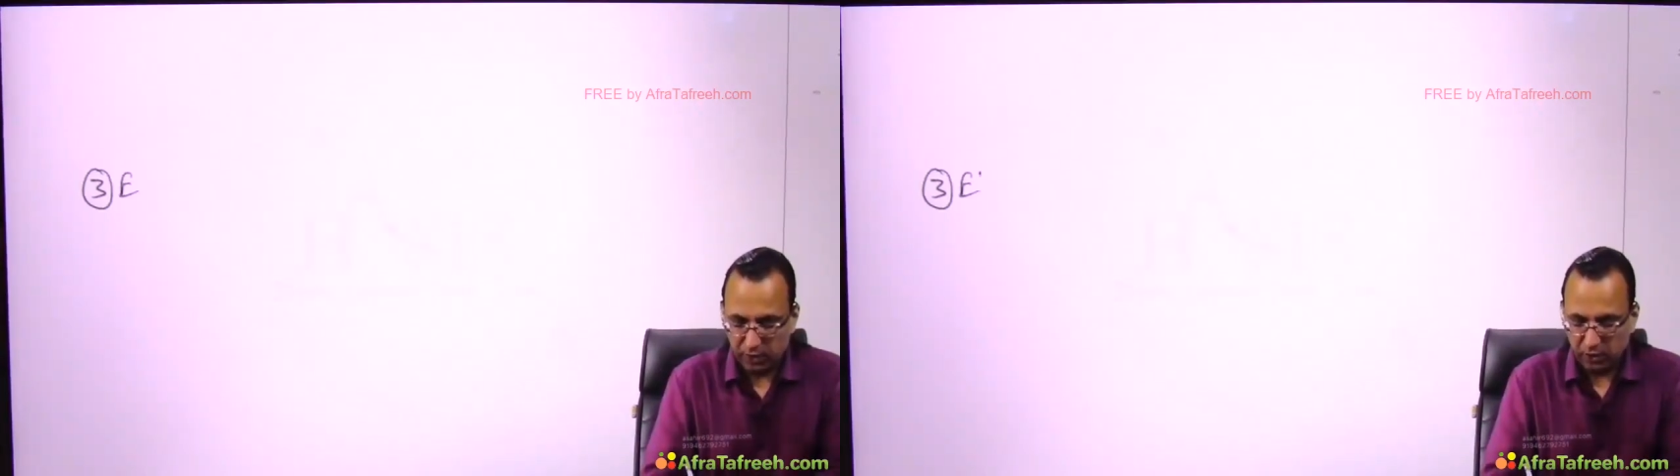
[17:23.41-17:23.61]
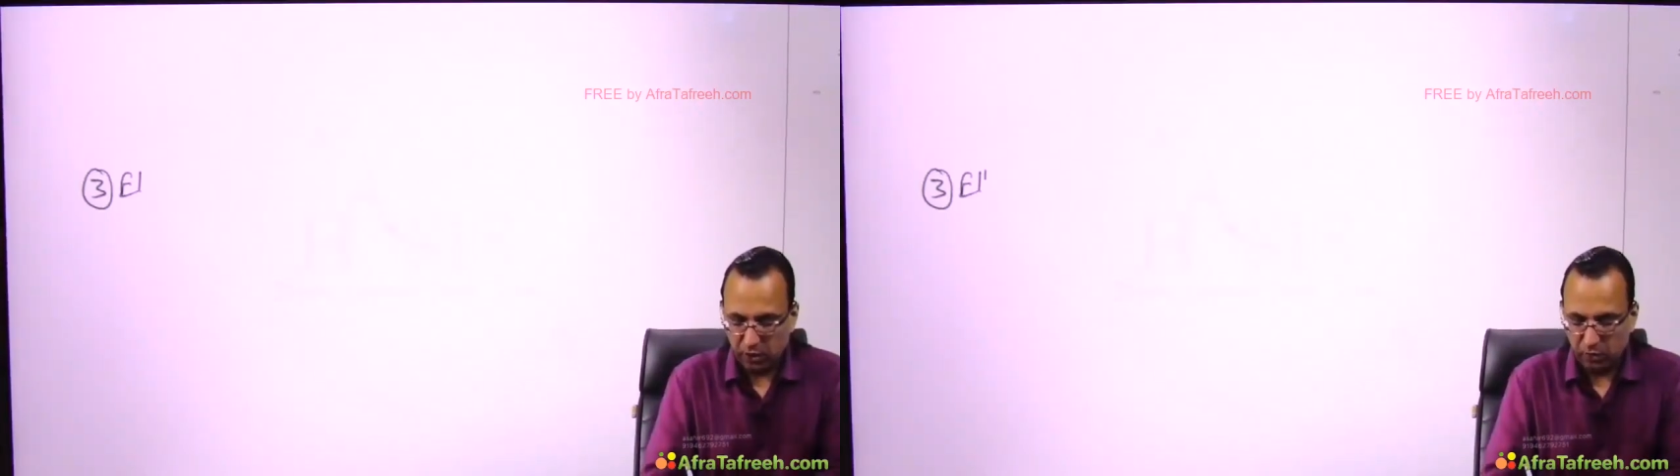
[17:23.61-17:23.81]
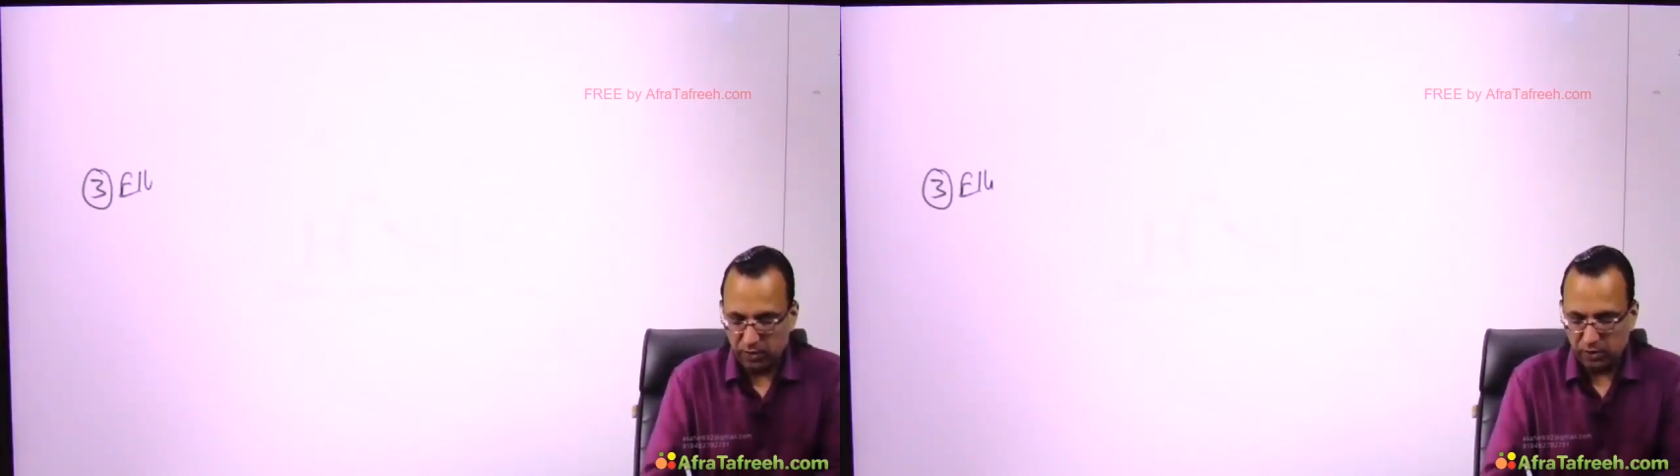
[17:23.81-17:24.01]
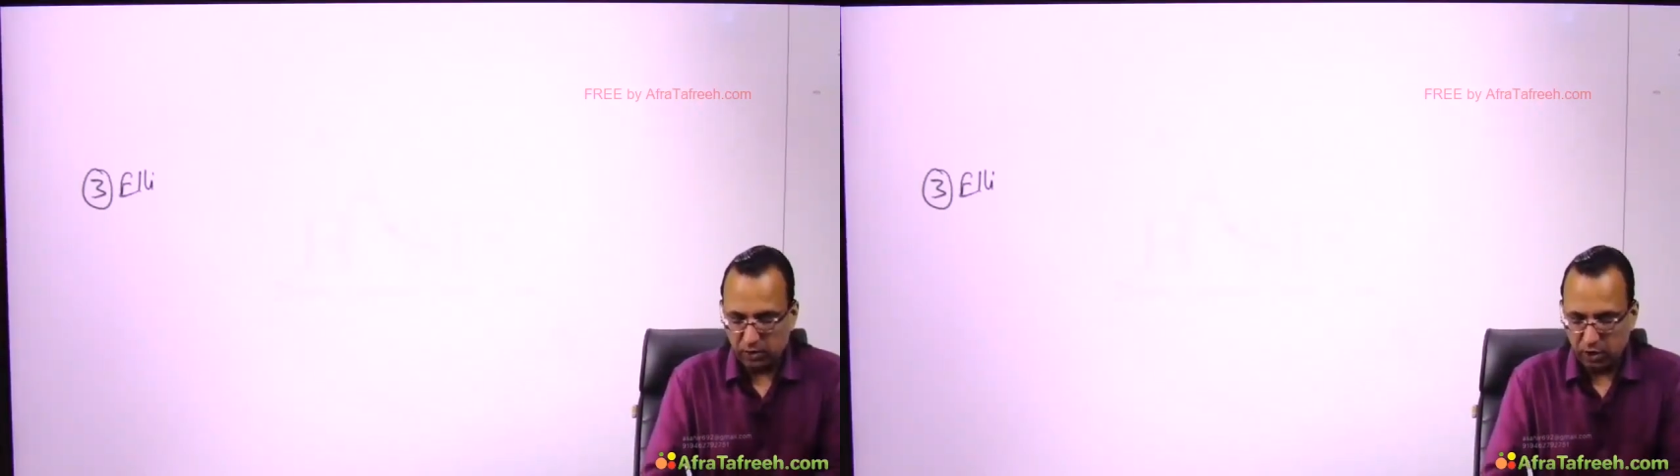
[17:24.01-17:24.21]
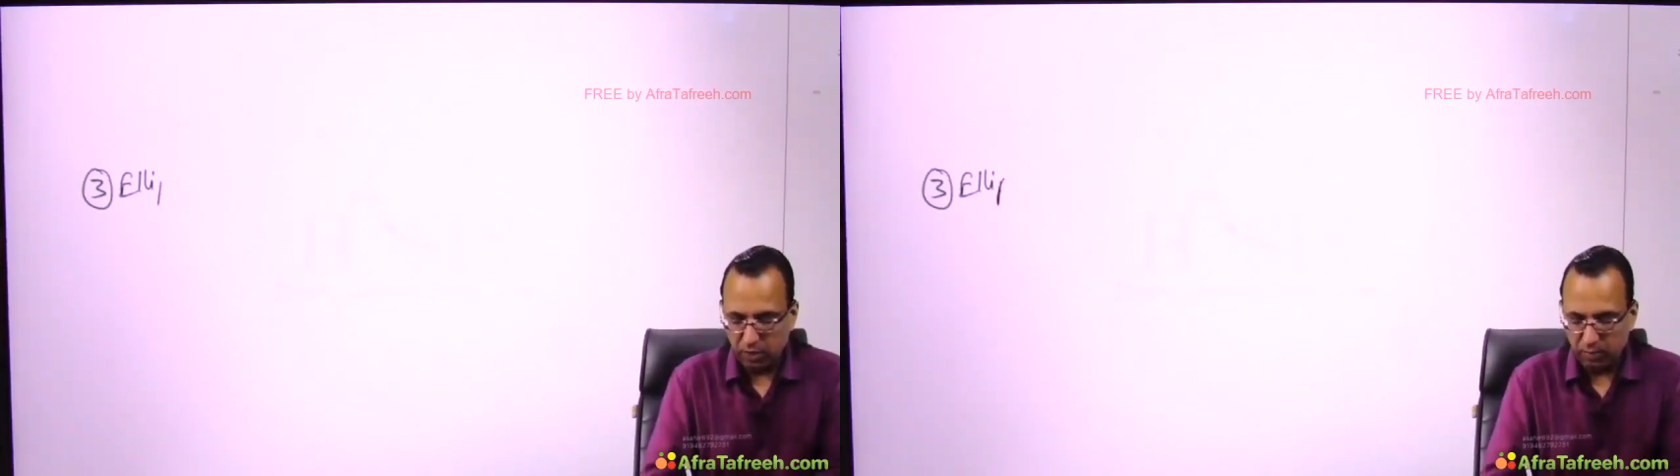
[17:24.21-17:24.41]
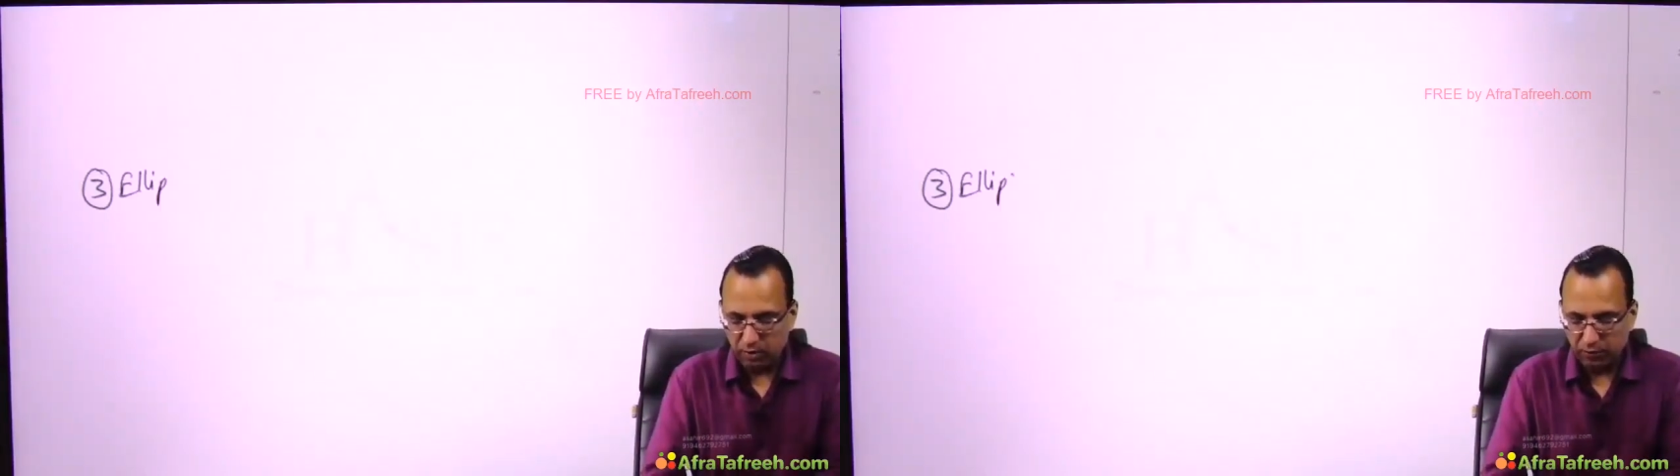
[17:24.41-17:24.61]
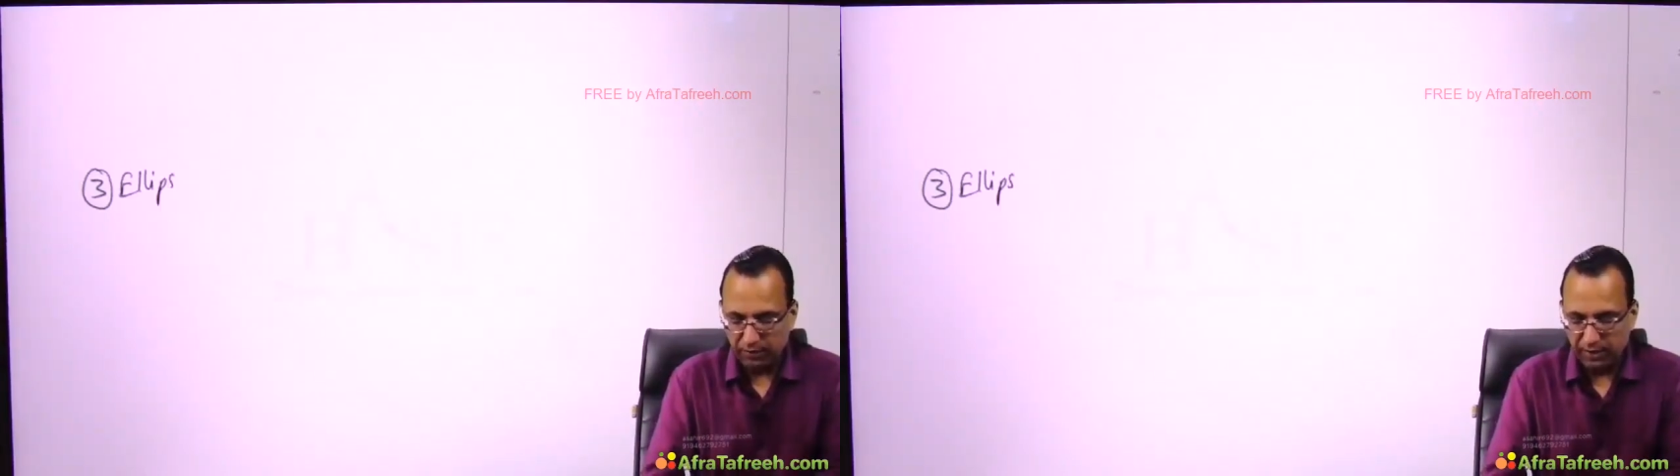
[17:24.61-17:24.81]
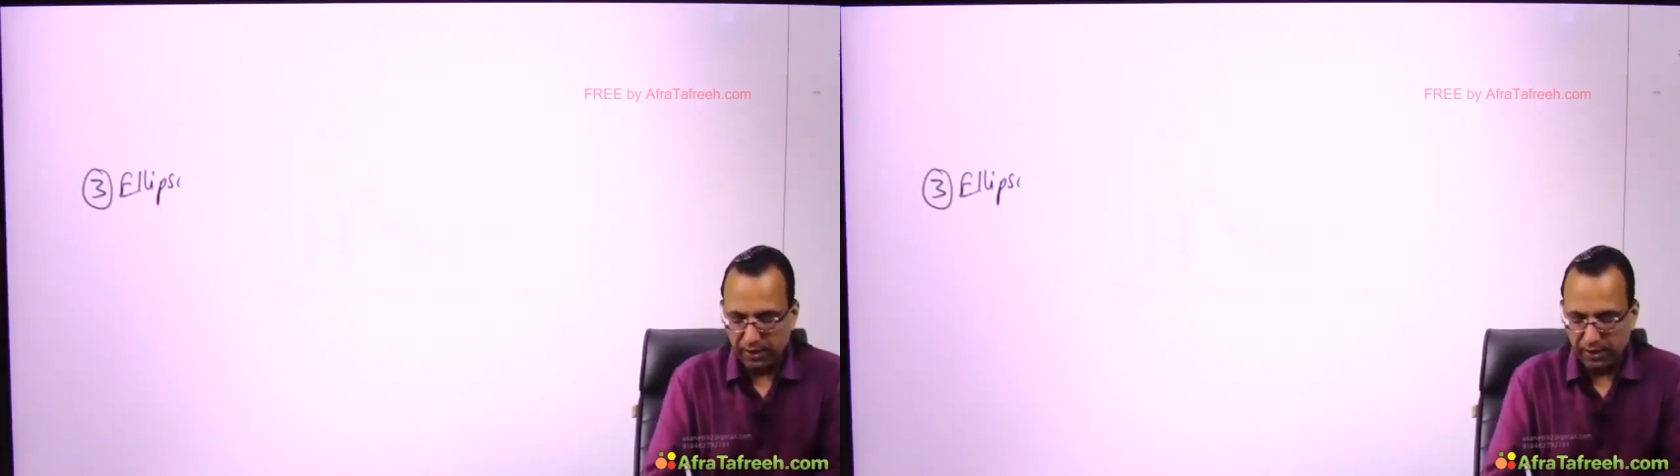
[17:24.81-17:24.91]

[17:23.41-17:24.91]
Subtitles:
Now when you're talking about the 3